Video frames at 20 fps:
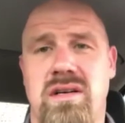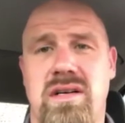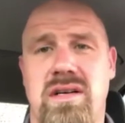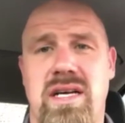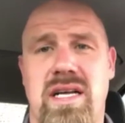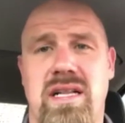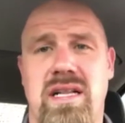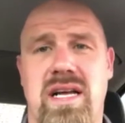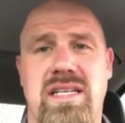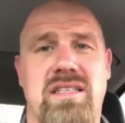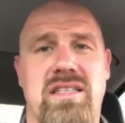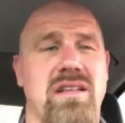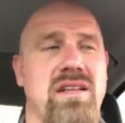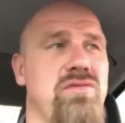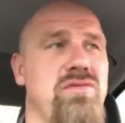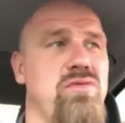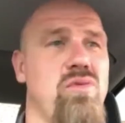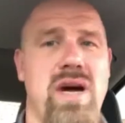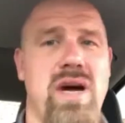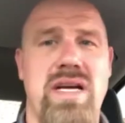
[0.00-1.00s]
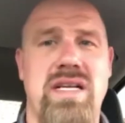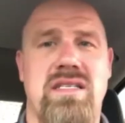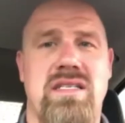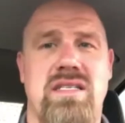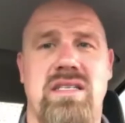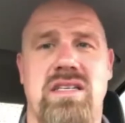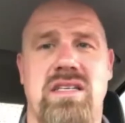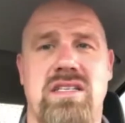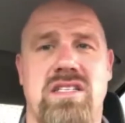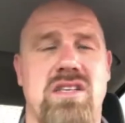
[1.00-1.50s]
and like to lift weights.
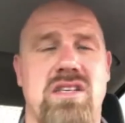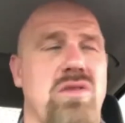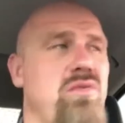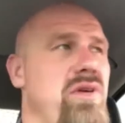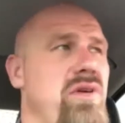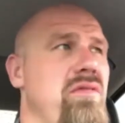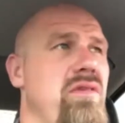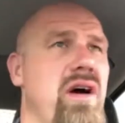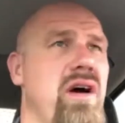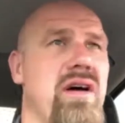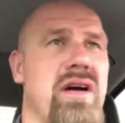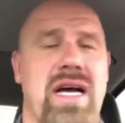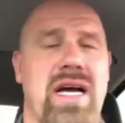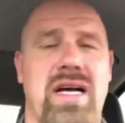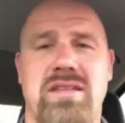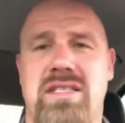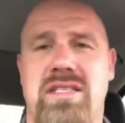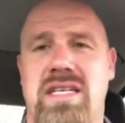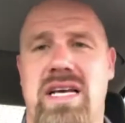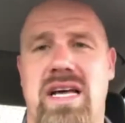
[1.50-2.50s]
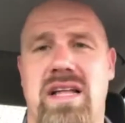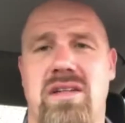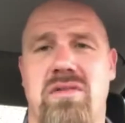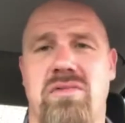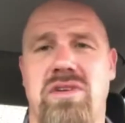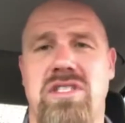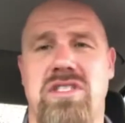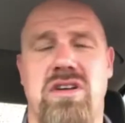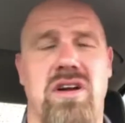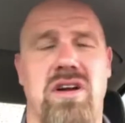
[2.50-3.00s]
And so we were hung out together.
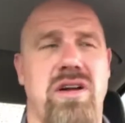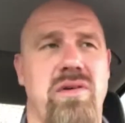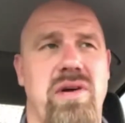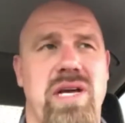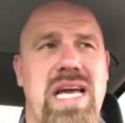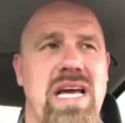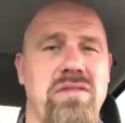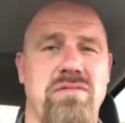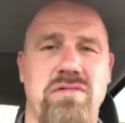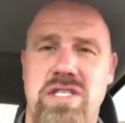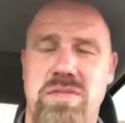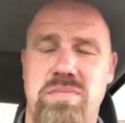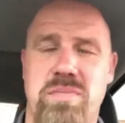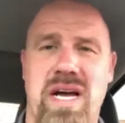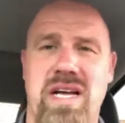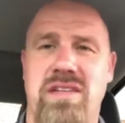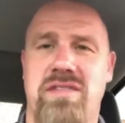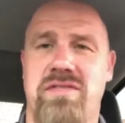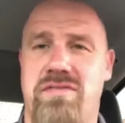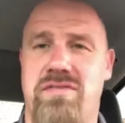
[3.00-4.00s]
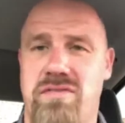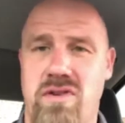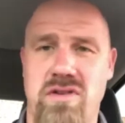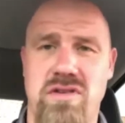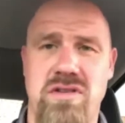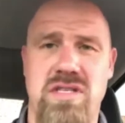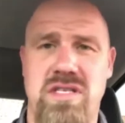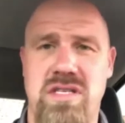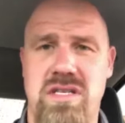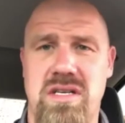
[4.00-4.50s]
We started we gained respect
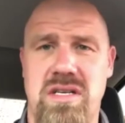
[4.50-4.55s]
first,